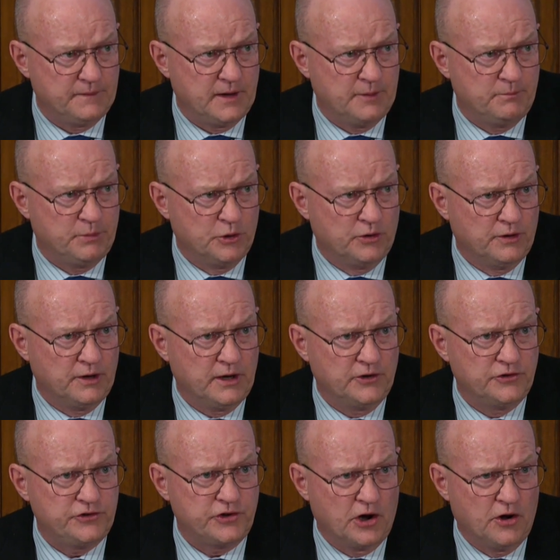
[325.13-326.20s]
And Putin has
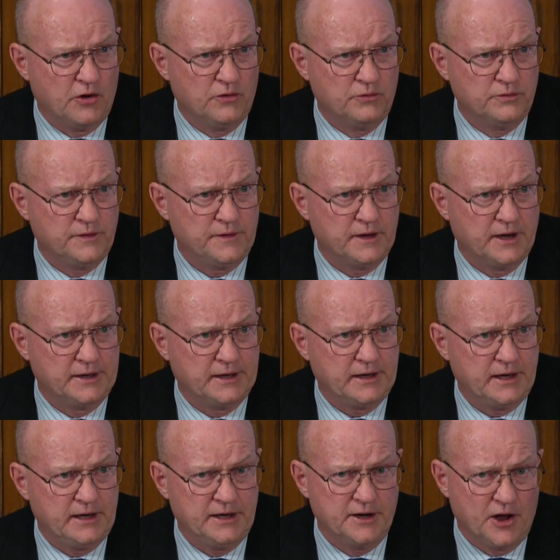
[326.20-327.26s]
shown that
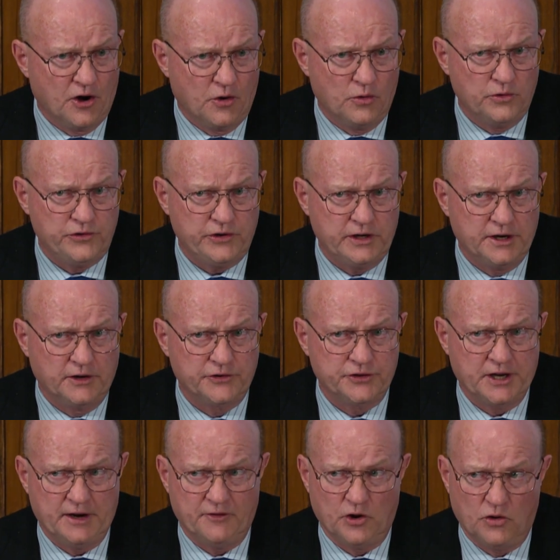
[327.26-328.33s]
he knows he doesn't
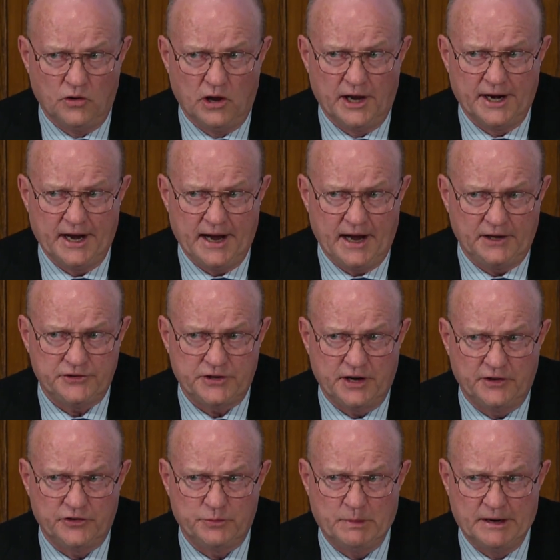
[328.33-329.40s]
have a whole lot of
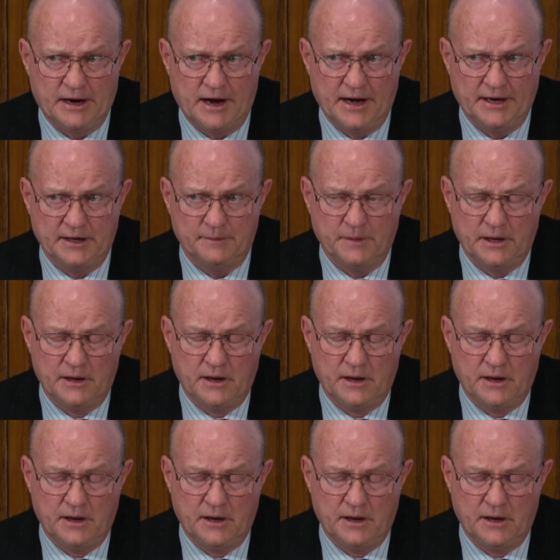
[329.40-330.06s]
assets behind him